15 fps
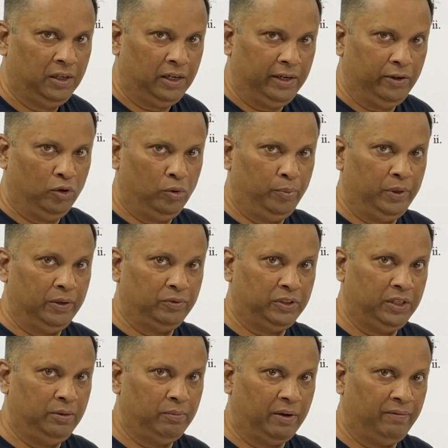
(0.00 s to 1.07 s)
I hope you have
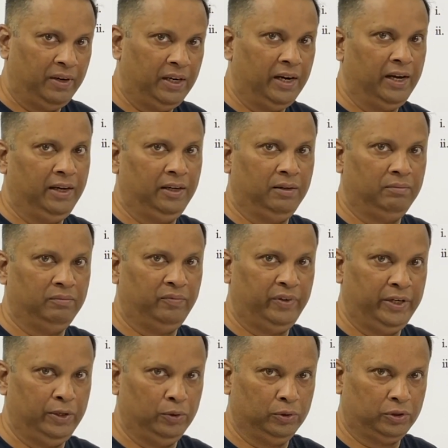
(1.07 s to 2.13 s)
seen my Venn diagram
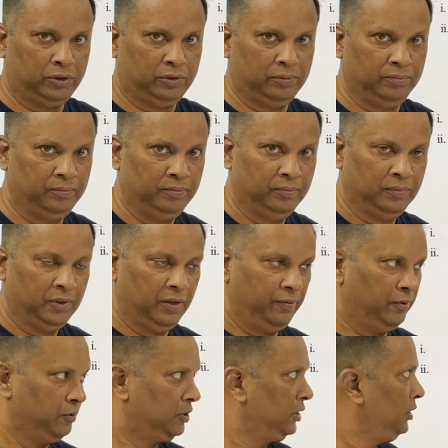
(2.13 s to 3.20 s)
videos.
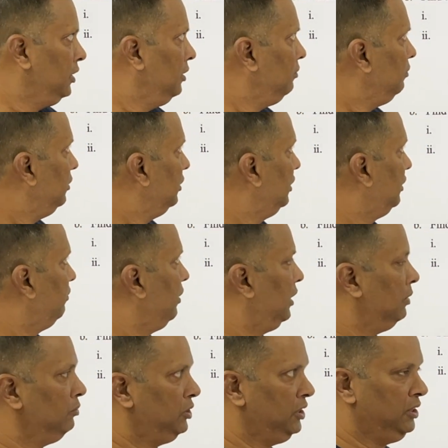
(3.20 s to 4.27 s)
If you see them, it
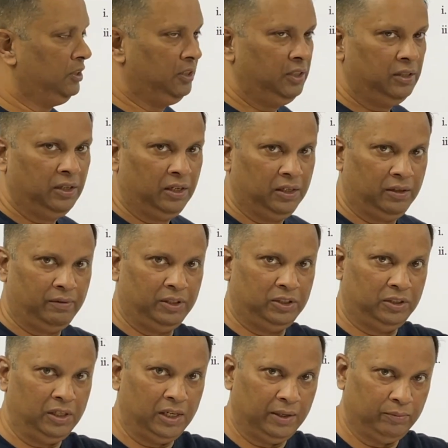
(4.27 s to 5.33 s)
becomes easy. Otherwise,
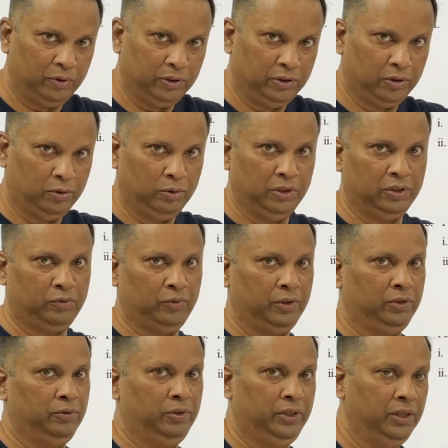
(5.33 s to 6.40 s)
still I am going to do this for
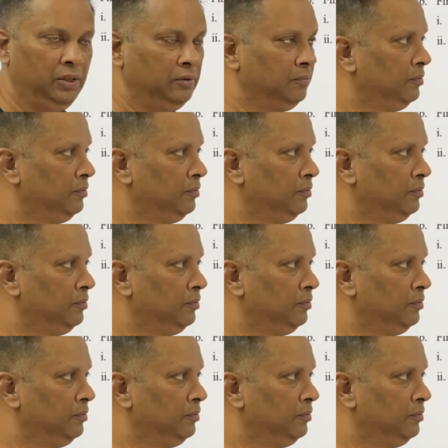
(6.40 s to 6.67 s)
you here.